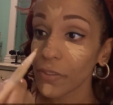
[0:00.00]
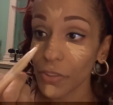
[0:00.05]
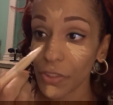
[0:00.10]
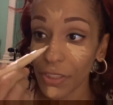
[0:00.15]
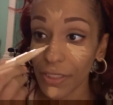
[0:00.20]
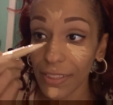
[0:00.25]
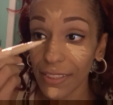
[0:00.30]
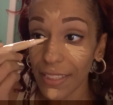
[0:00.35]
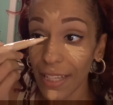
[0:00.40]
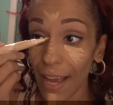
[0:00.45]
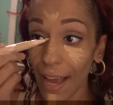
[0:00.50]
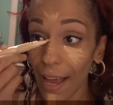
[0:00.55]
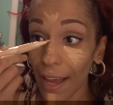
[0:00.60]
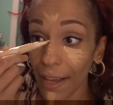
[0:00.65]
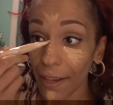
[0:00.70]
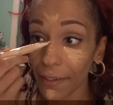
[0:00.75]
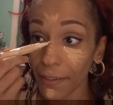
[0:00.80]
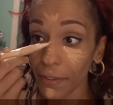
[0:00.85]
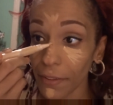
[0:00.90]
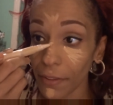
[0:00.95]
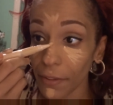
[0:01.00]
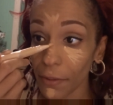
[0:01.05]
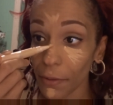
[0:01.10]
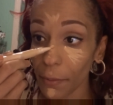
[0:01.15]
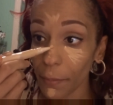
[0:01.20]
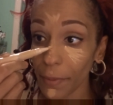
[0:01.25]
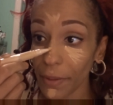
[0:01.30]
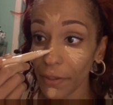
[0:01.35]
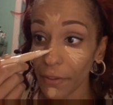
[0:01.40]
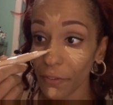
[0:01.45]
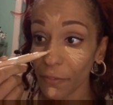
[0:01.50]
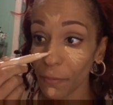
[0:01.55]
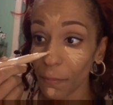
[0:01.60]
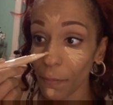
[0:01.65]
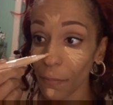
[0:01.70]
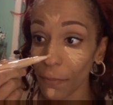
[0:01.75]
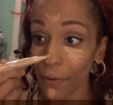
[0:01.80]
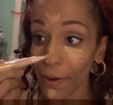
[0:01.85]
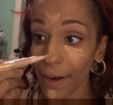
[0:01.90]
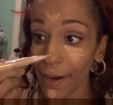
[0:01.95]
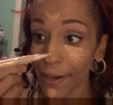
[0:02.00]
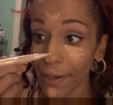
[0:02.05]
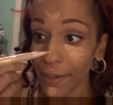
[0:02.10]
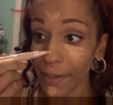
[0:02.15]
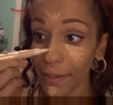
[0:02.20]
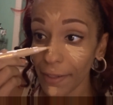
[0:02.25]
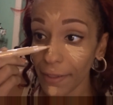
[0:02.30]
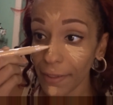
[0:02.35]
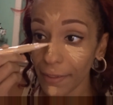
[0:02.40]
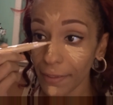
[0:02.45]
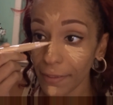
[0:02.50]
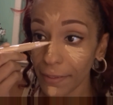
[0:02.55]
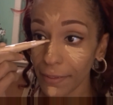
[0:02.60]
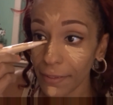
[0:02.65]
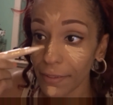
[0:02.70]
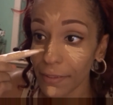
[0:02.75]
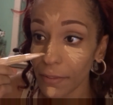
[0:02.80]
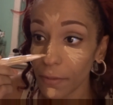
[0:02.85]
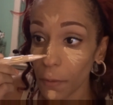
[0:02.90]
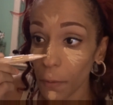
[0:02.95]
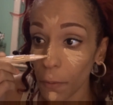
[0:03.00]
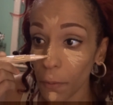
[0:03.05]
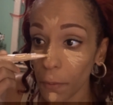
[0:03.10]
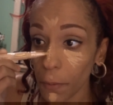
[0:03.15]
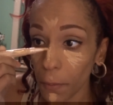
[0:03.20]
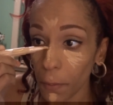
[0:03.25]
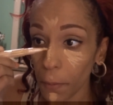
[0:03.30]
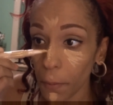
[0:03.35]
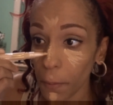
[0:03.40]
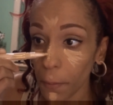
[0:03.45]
just to add a little bit of brightness. Ooh.